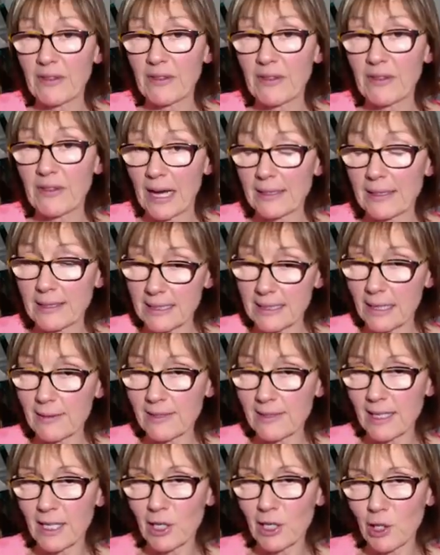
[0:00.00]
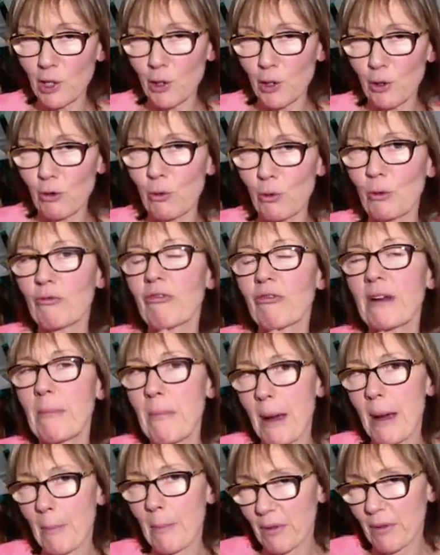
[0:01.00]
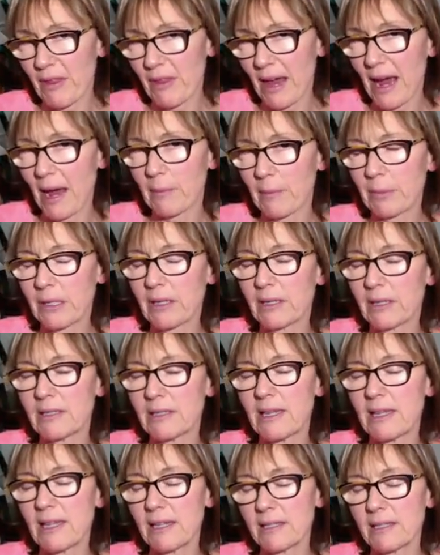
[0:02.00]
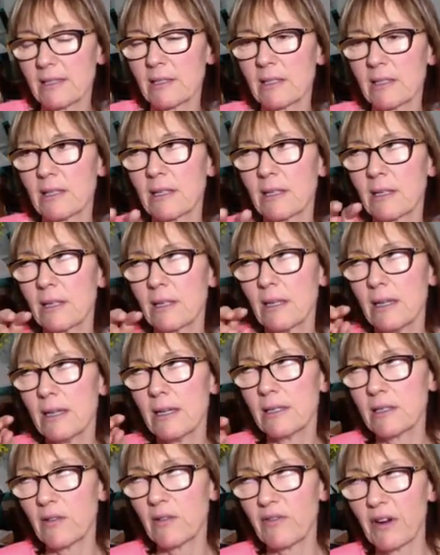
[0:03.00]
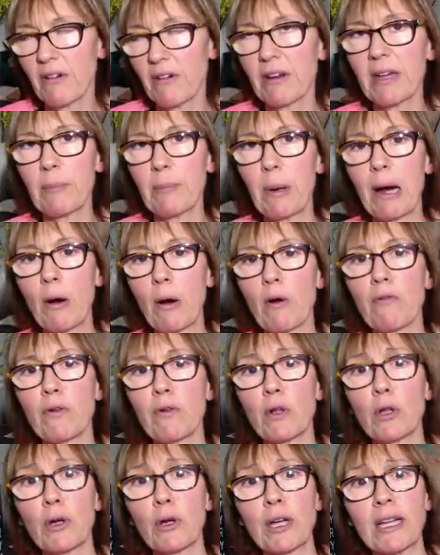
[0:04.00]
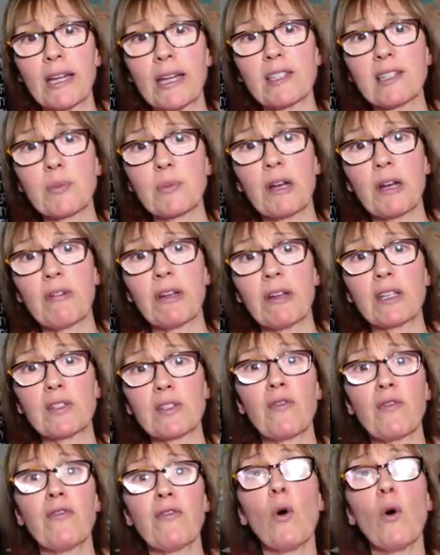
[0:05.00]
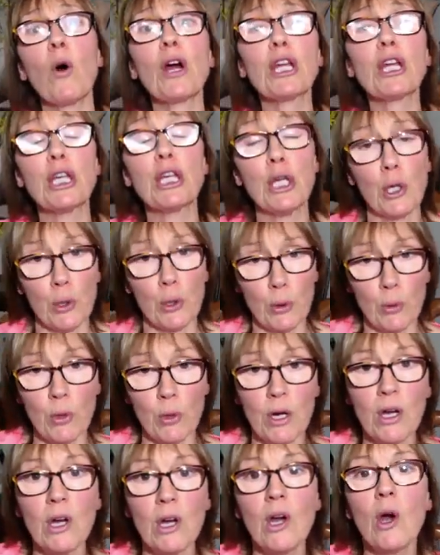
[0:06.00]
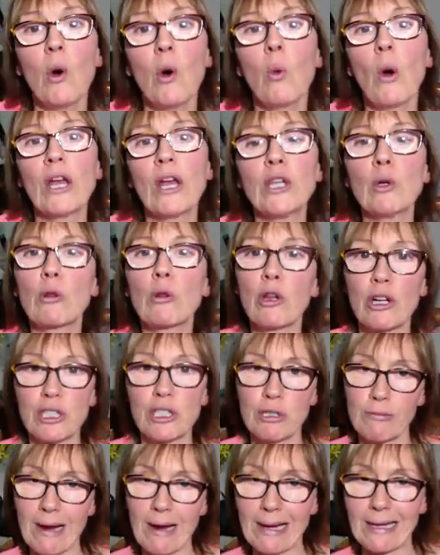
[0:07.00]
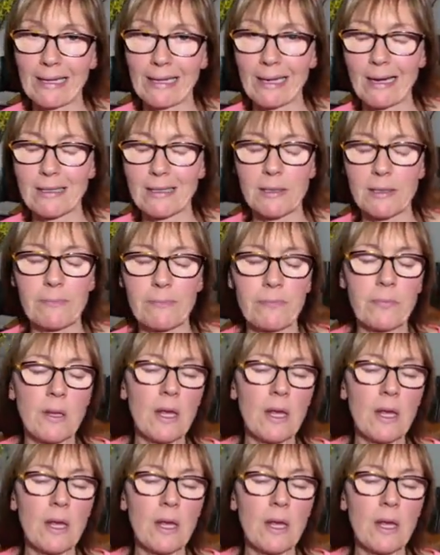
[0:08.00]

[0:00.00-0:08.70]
That sounds like you. Remember that, because this is a very powerful learning experience for you when you learn to recognize it.